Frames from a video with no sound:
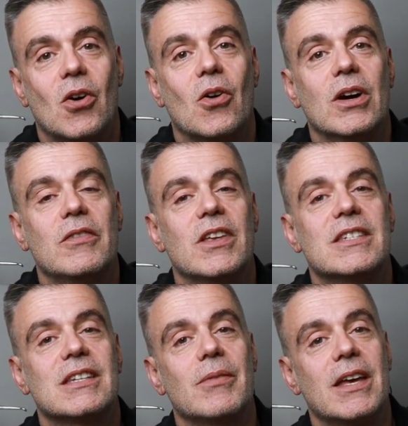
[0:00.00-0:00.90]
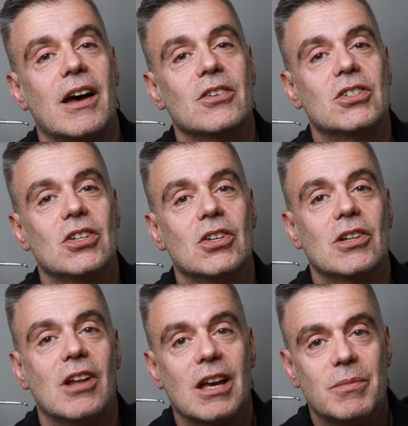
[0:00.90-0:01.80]
or if there's something else
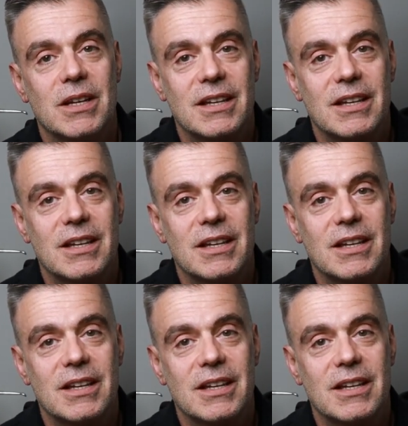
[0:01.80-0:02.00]
you'd like me